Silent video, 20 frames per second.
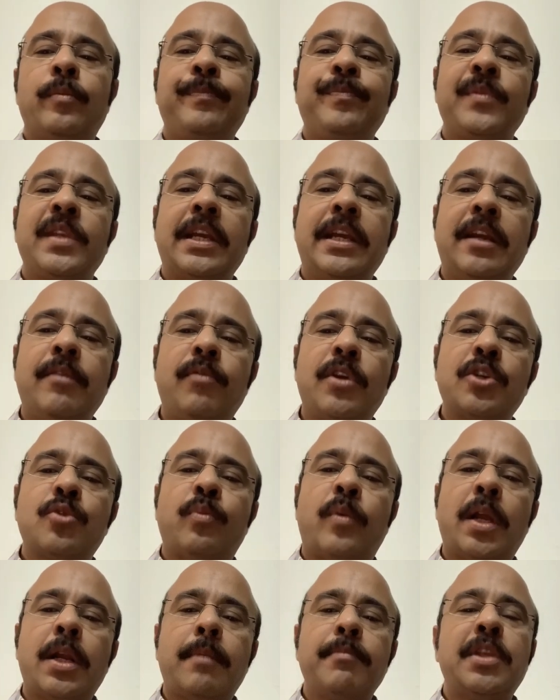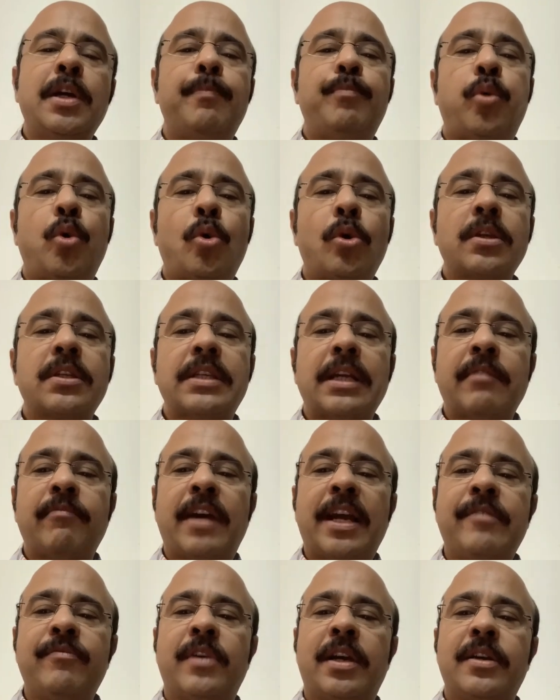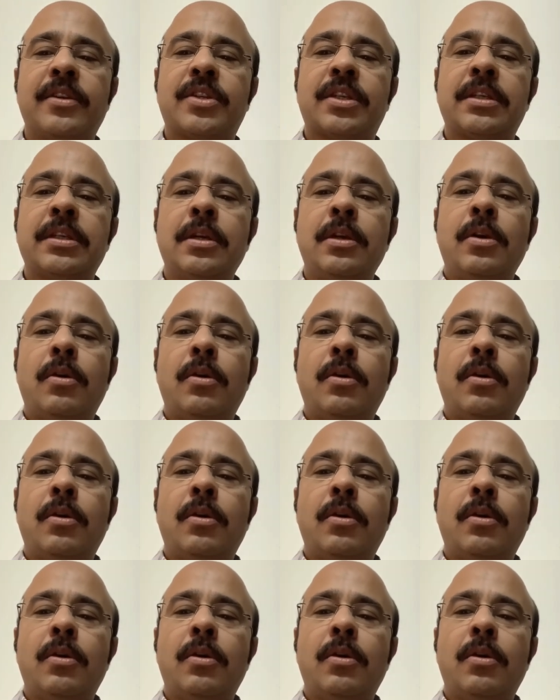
He was one of the four survivors